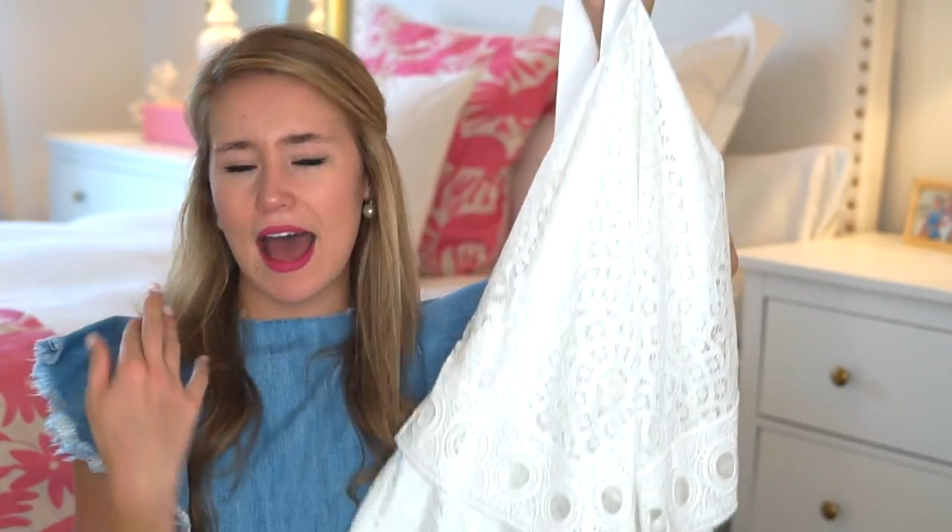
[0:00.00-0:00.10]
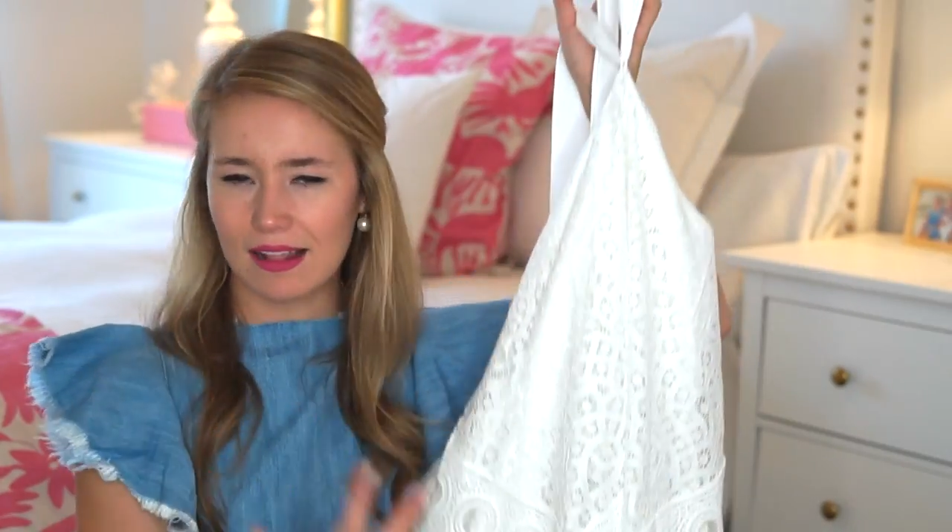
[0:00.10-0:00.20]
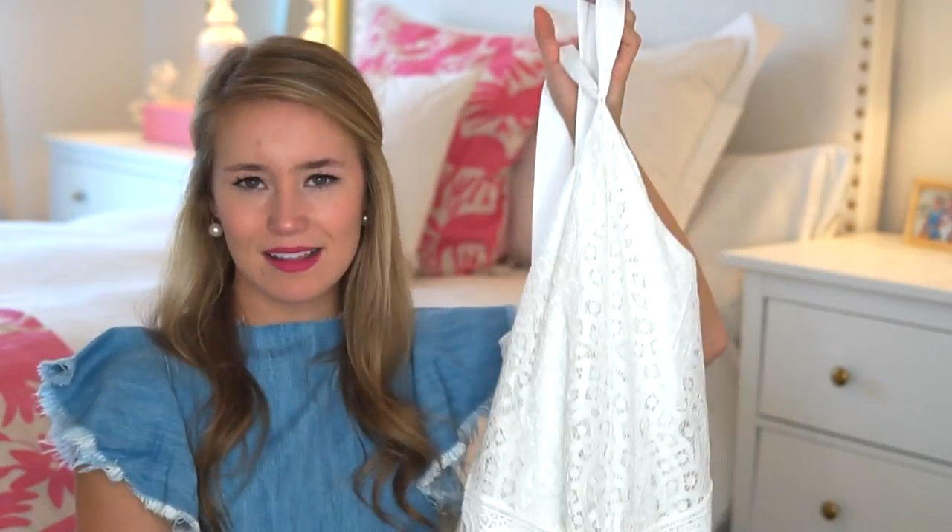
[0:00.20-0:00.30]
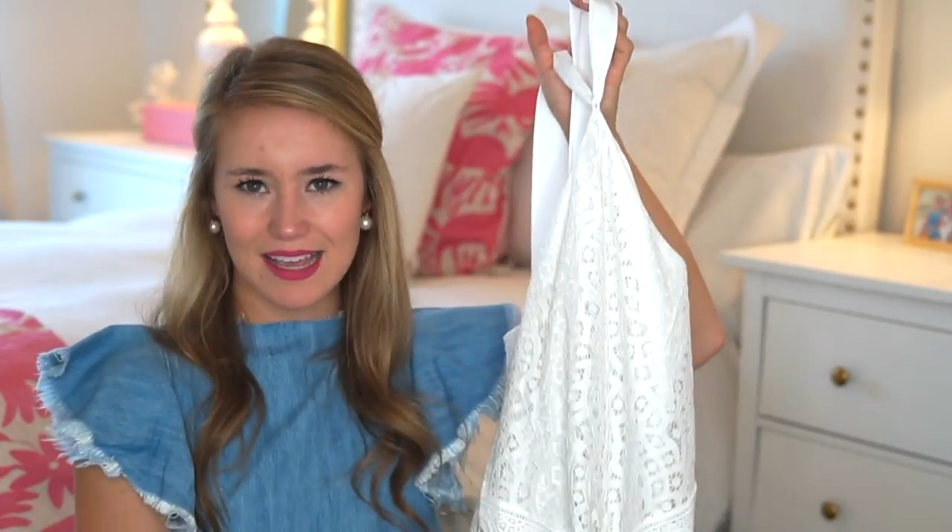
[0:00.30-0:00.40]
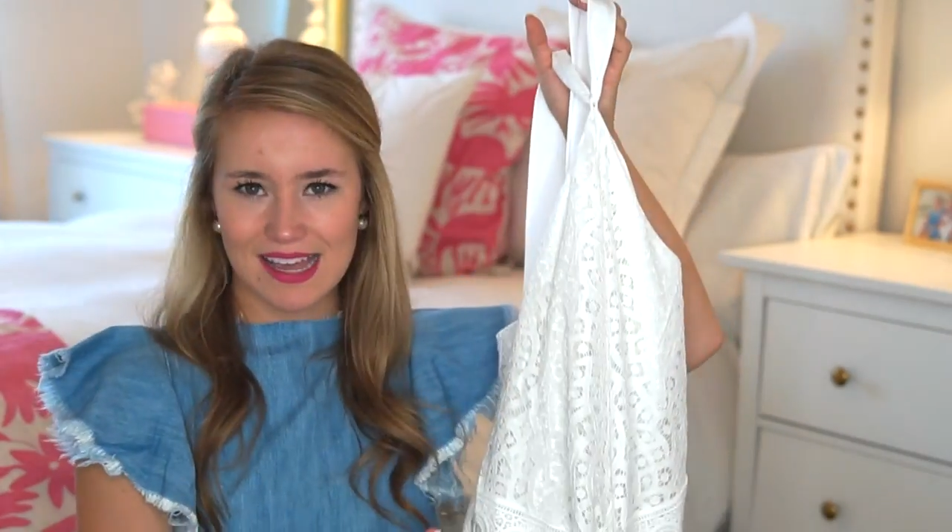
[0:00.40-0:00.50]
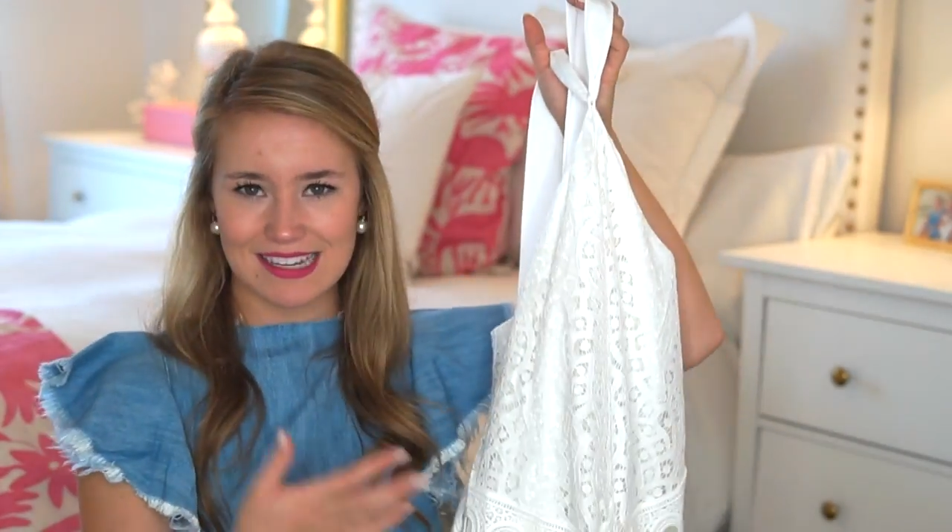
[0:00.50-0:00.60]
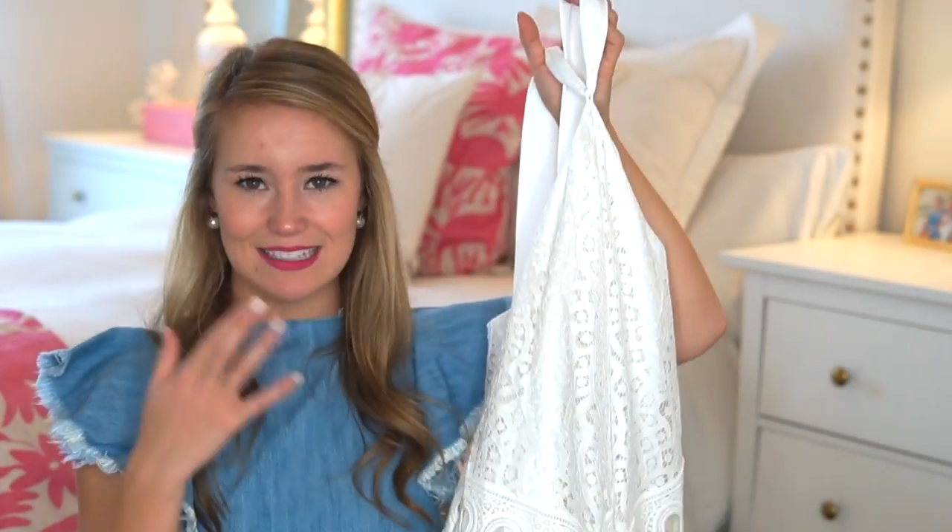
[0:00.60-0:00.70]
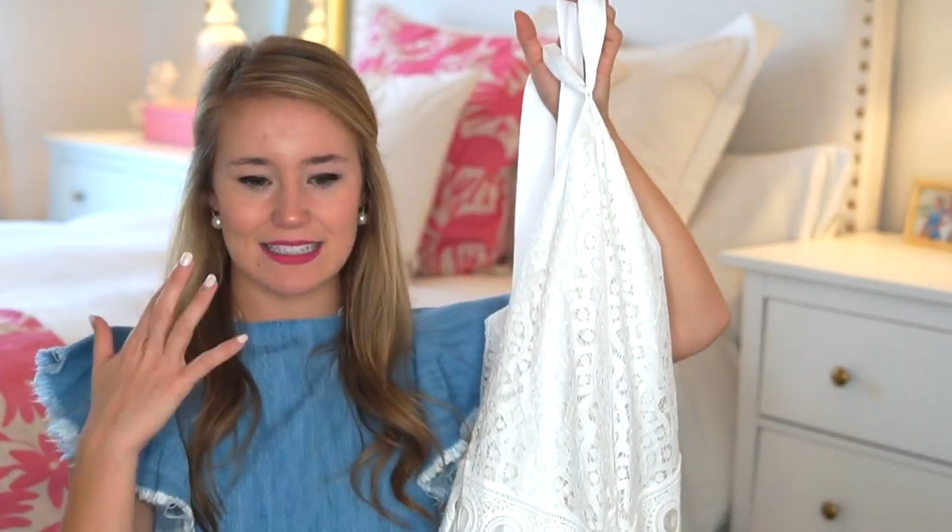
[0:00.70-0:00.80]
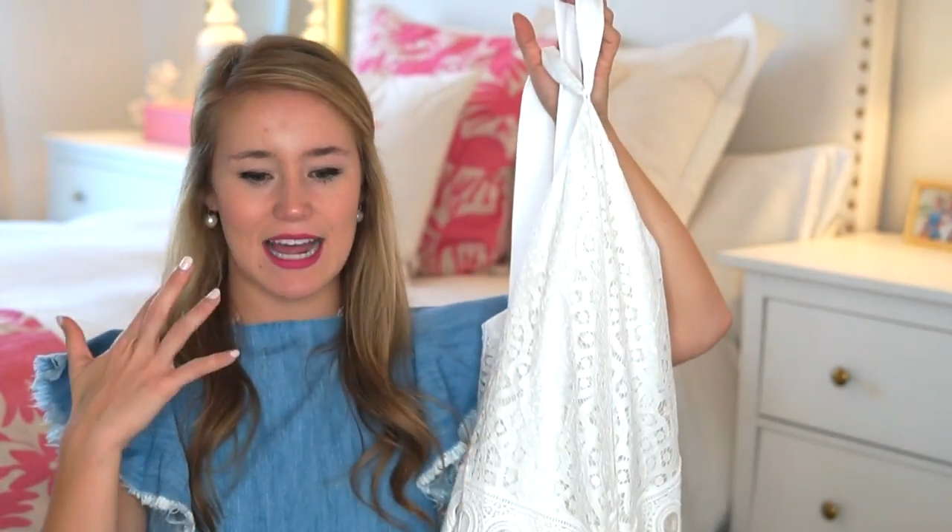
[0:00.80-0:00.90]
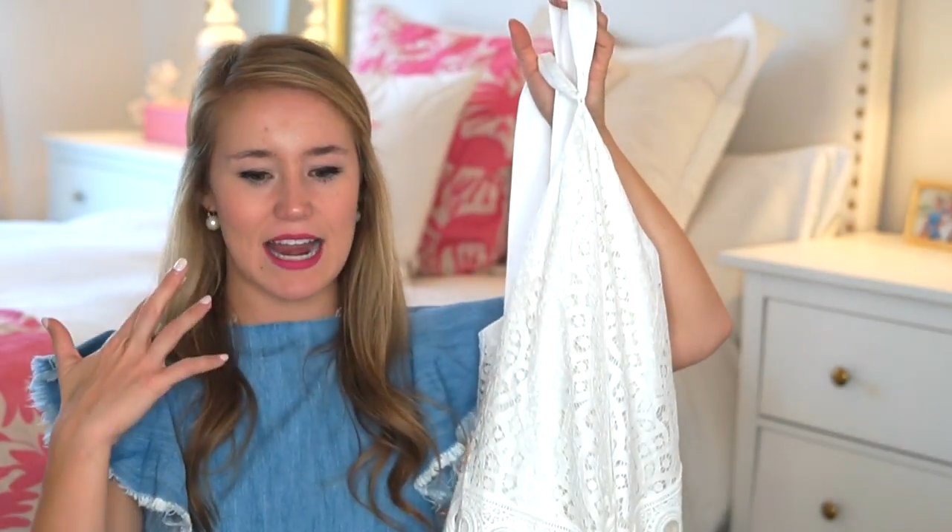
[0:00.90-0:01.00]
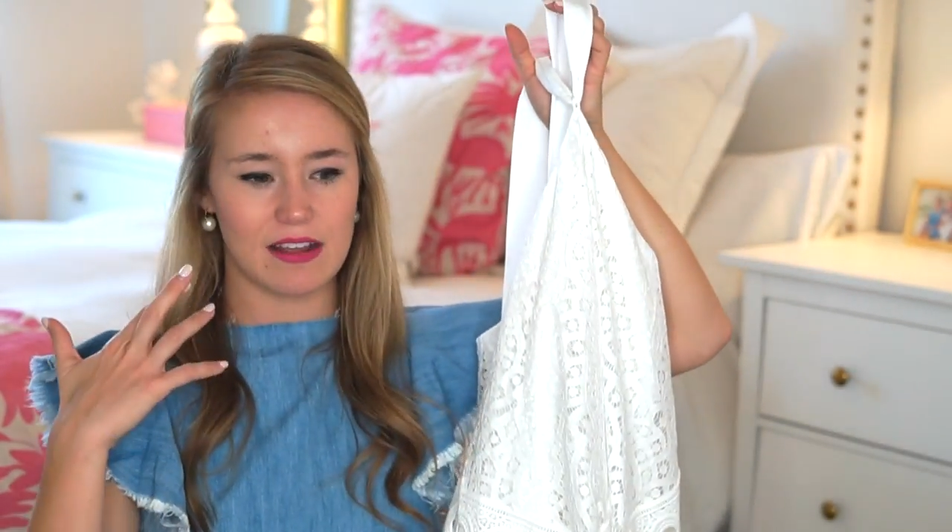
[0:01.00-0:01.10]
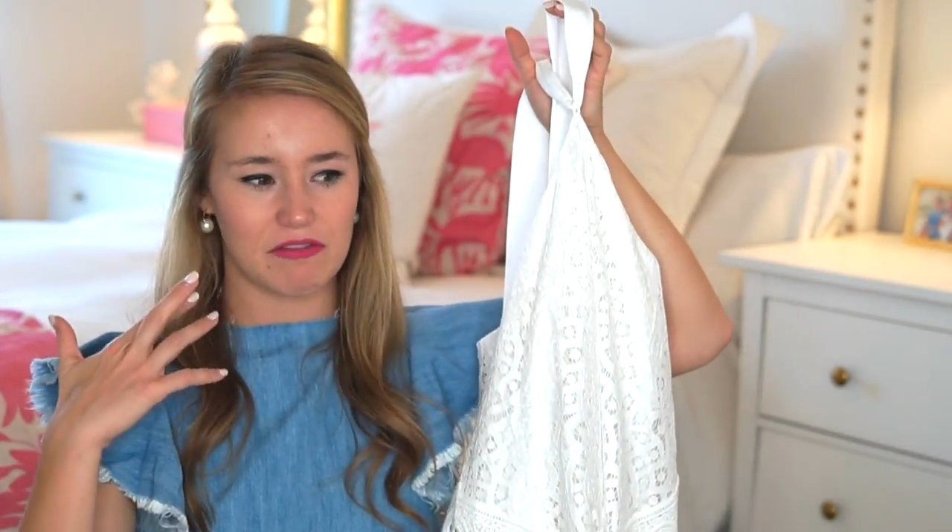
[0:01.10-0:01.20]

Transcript: elegant kind